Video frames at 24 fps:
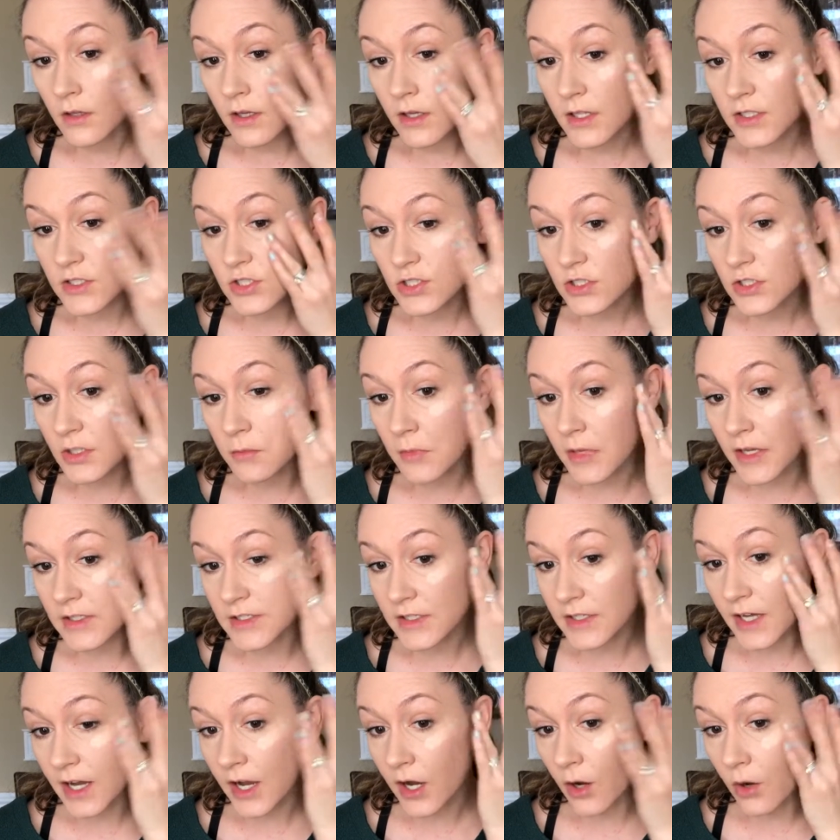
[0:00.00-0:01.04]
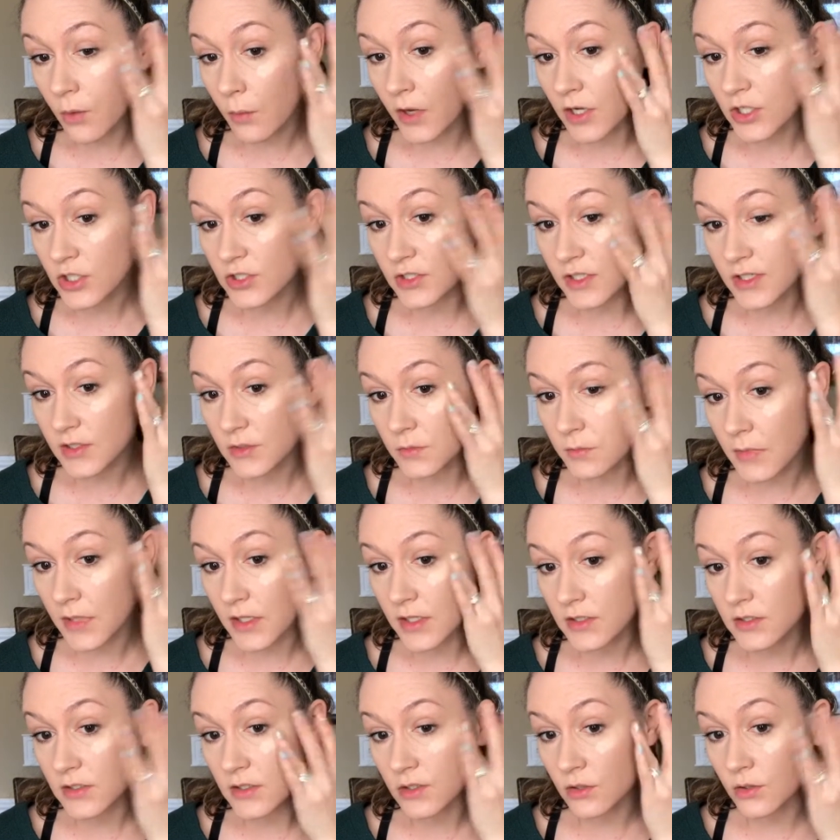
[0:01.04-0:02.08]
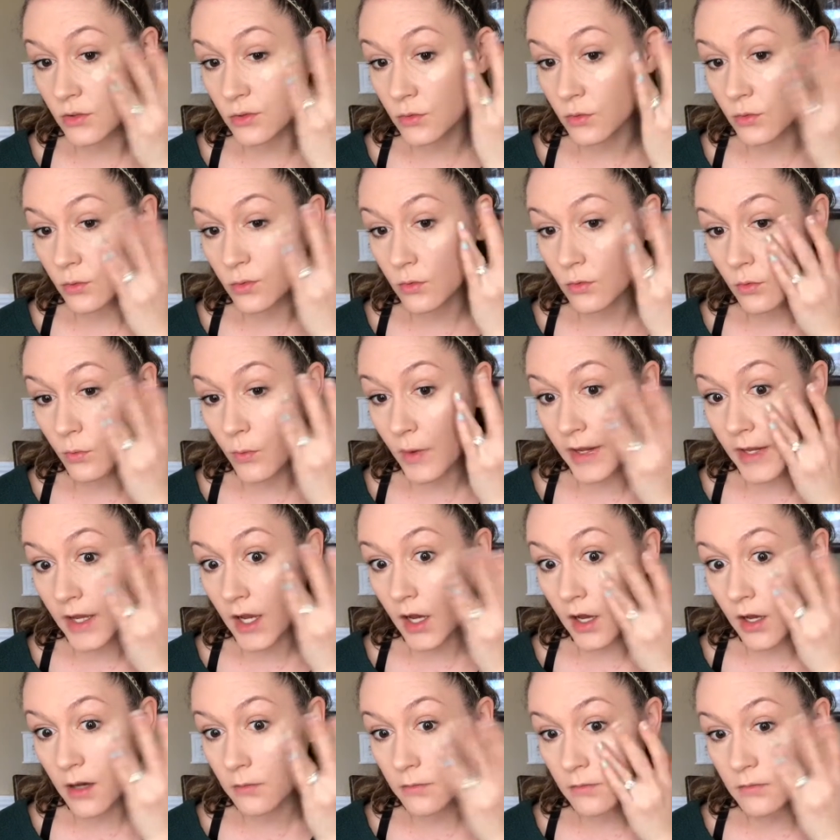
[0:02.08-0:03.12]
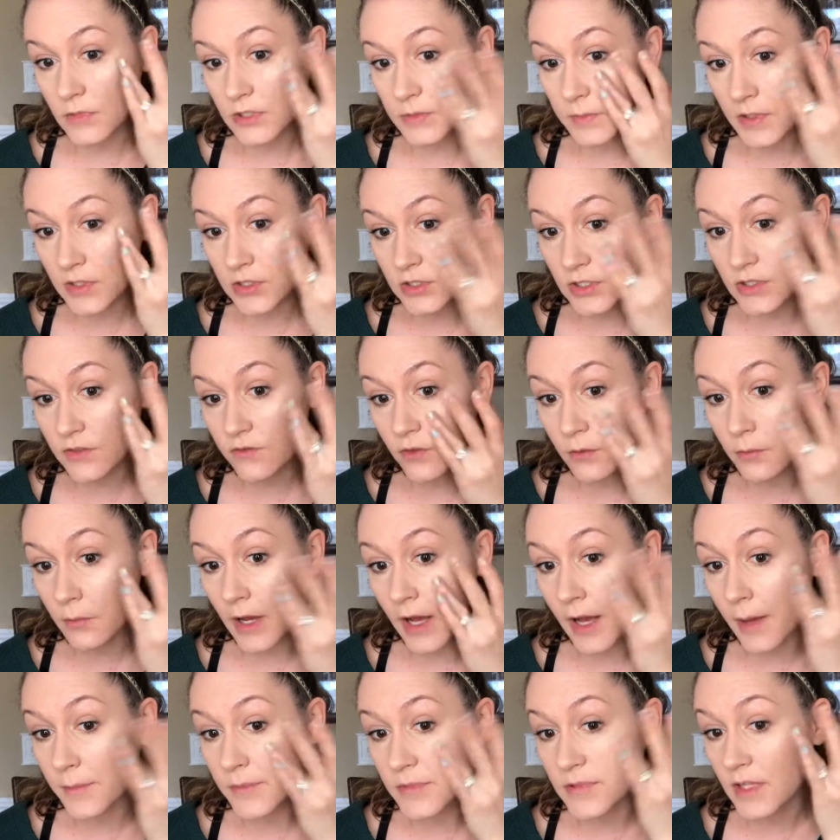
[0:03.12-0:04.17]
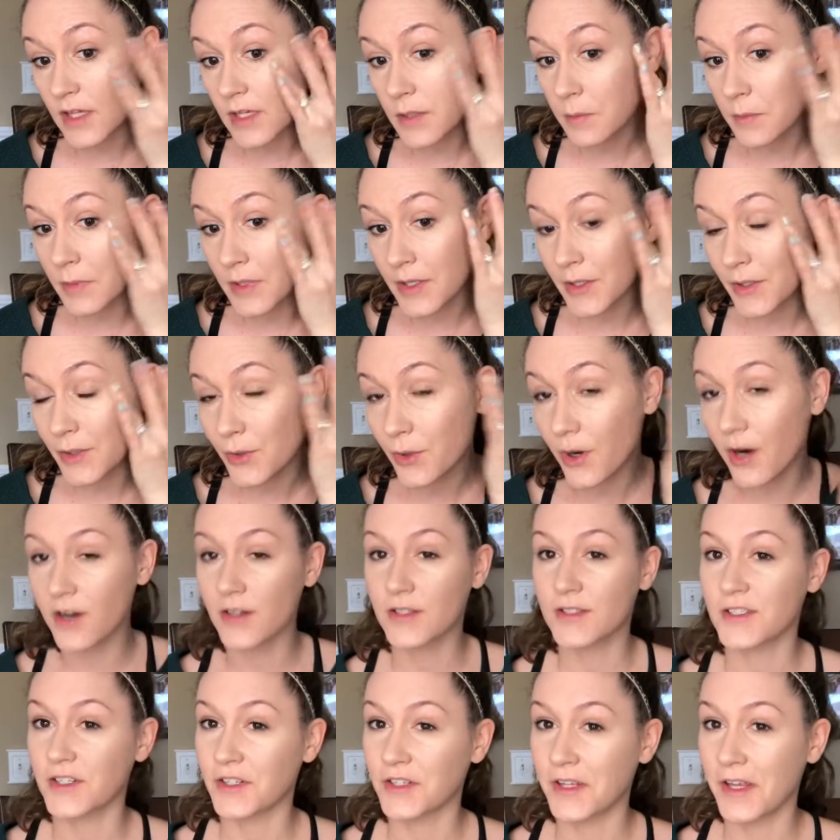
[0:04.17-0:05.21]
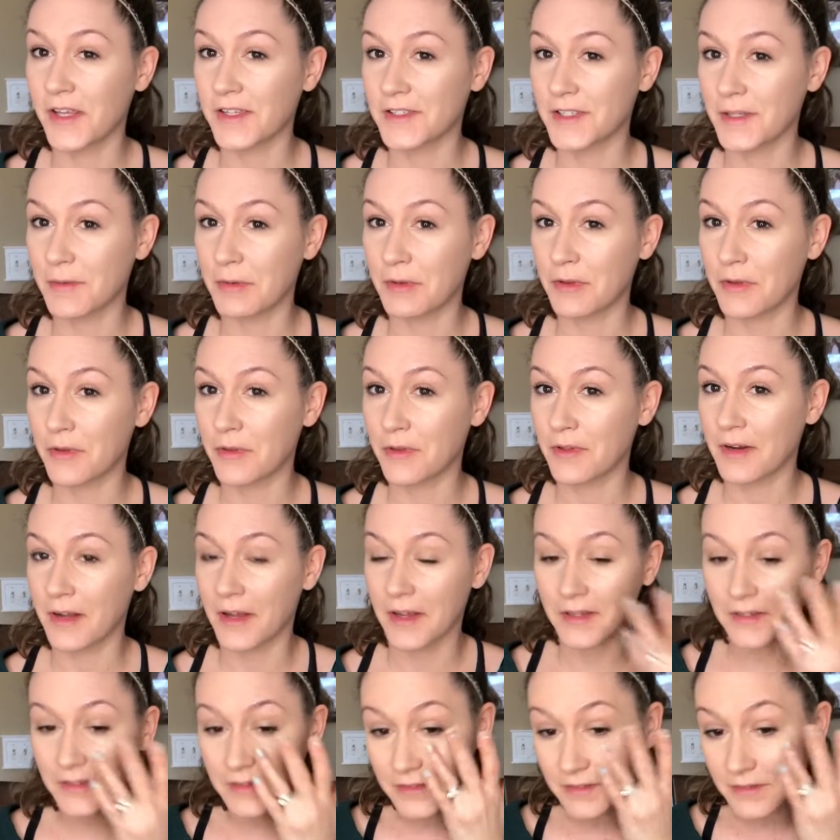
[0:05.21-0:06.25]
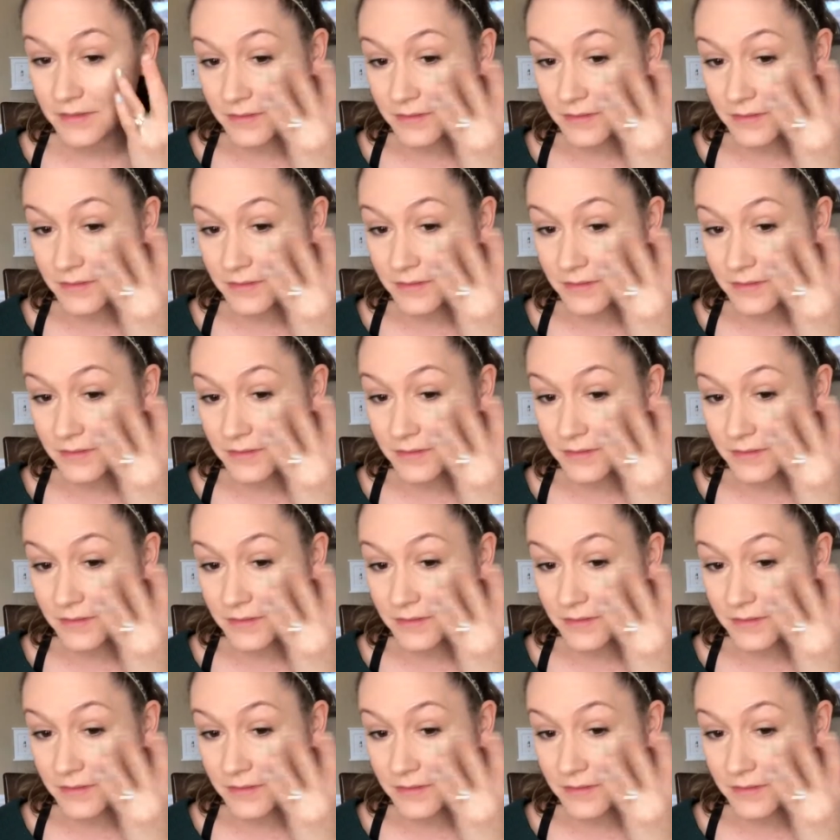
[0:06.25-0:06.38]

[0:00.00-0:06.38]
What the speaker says: And it's just amazing how much this makes you wake up, especially for moms like me who are still not sleeping through the night.